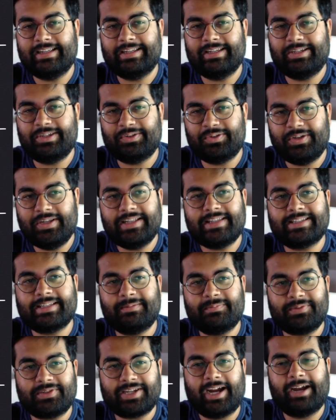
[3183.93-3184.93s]
need
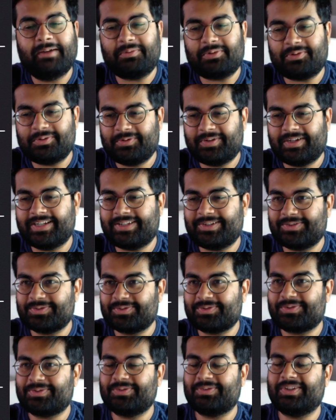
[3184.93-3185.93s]
some time to get
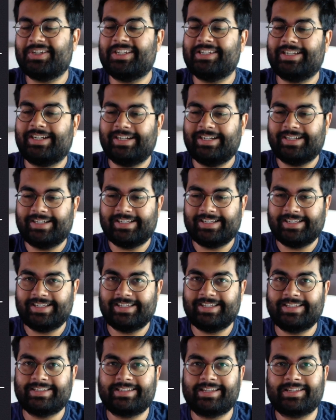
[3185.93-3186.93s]
used to the entire
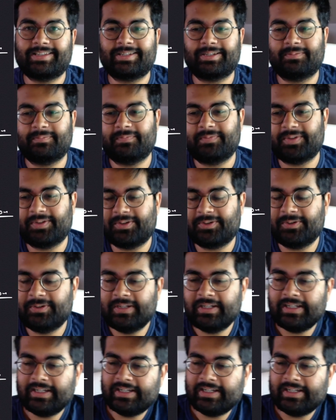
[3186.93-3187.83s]
system, you know.